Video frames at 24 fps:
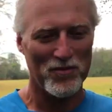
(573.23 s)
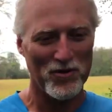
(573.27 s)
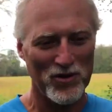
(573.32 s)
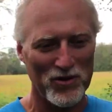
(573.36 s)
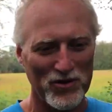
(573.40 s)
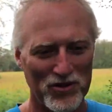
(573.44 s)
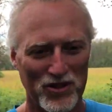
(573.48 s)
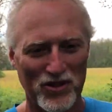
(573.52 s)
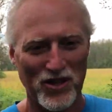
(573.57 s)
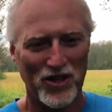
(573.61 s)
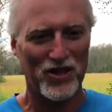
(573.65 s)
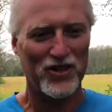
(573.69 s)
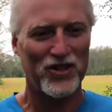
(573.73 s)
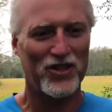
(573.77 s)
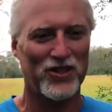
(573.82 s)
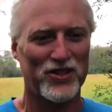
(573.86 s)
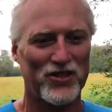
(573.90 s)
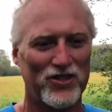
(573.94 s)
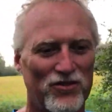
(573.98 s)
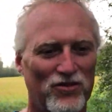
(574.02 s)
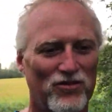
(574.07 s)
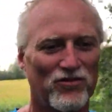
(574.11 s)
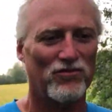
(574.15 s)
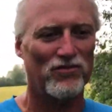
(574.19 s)
wonder who's going to
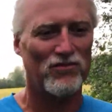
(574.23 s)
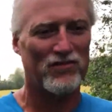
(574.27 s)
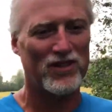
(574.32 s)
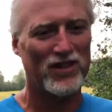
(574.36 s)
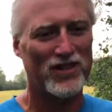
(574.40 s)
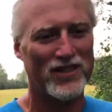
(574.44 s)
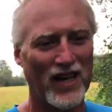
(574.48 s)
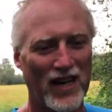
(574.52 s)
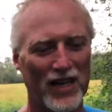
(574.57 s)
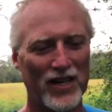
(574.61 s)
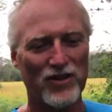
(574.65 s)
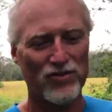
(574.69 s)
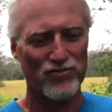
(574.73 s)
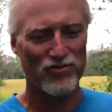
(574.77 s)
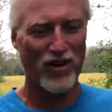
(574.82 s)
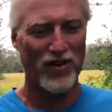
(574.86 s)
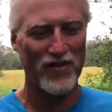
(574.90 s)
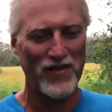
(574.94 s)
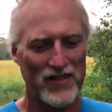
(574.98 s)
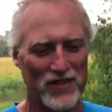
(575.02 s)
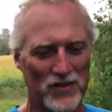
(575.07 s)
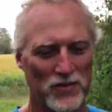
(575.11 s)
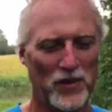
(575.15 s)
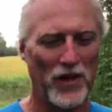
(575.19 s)
just decide to
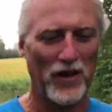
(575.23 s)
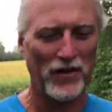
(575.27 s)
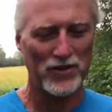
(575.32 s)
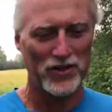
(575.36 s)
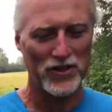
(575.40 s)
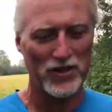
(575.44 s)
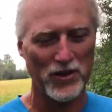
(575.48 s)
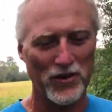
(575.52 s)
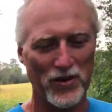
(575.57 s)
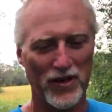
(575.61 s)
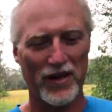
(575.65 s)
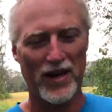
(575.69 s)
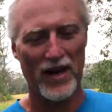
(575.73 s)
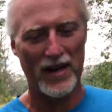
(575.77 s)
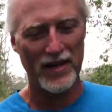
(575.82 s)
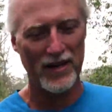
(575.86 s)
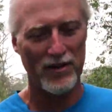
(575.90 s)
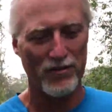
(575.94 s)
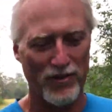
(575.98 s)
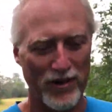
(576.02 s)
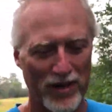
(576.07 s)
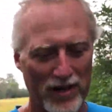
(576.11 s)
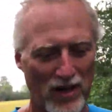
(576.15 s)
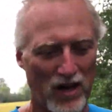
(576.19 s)
run this without doing
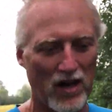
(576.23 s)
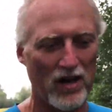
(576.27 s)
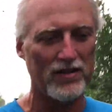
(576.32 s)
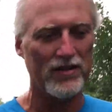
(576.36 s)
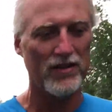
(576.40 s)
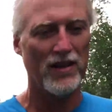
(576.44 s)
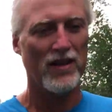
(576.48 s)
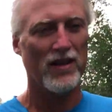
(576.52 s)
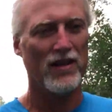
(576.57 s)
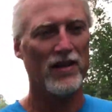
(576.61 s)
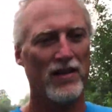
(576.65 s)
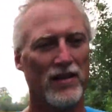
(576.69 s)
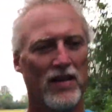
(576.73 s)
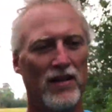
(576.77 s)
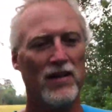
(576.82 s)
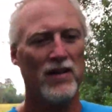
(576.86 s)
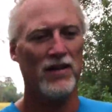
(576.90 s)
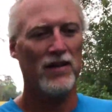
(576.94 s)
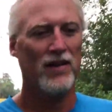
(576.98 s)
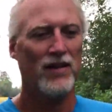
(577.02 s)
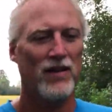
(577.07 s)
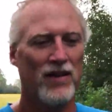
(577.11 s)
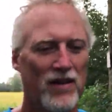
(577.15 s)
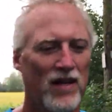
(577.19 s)
any recon.
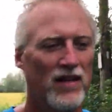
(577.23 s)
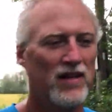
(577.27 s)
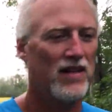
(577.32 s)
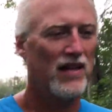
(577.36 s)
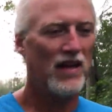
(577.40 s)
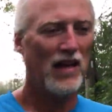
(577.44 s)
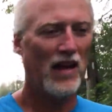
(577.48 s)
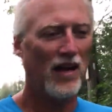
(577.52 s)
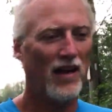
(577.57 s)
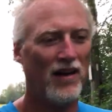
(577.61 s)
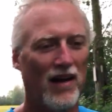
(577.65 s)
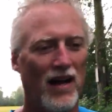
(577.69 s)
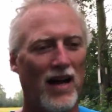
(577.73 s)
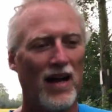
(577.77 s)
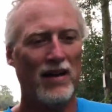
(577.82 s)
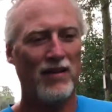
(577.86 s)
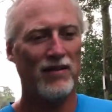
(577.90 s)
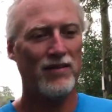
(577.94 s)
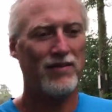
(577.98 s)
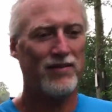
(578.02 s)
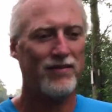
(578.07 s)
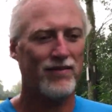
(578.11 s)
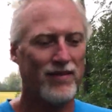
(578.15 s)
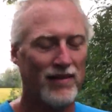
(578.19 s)

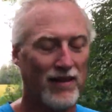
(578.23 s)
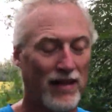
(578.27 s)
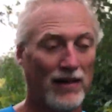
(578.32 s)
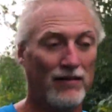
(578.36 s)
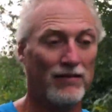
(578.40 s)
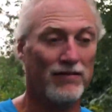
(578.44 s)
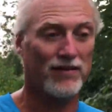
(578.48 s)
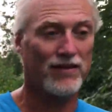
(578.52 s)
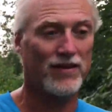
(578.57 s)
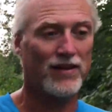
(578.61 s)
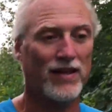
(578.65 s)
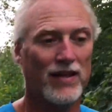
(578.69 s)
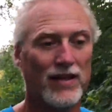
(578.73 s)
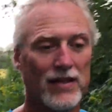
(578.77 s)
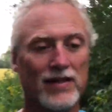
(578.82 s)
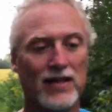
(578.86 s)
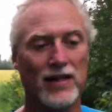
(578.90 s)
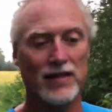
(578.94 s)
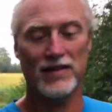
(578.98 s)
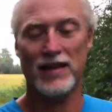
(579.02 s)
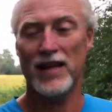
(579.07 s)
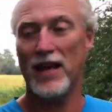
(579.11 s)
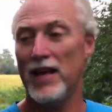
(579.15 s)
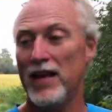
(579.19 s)
I don't think
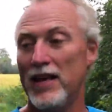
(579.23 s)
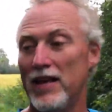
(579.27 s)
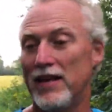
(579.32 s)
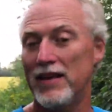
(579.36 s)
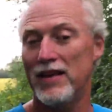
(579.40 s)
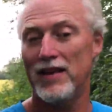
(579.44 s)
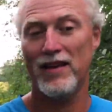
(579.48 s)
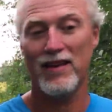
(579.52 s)
that they...